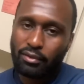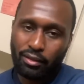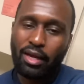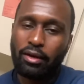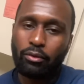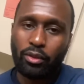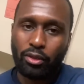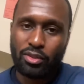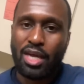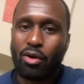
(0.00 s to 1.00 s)
everyone
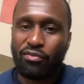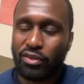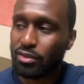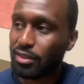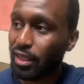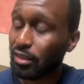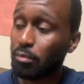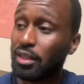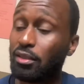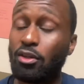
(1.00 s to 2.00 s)
knows how it feels like to
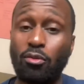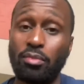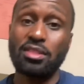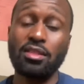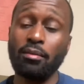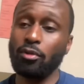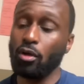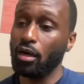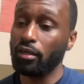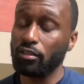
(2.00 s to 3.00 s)
be alone, but some
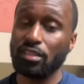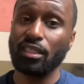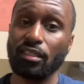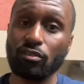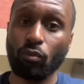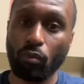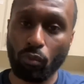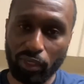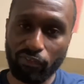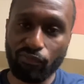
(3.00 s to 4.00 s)
understand
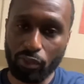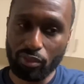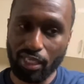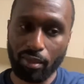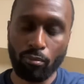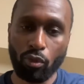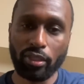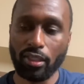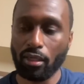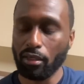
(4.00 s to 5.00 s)
what it feels like more
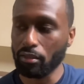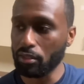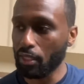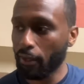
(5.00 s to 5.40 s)
than others.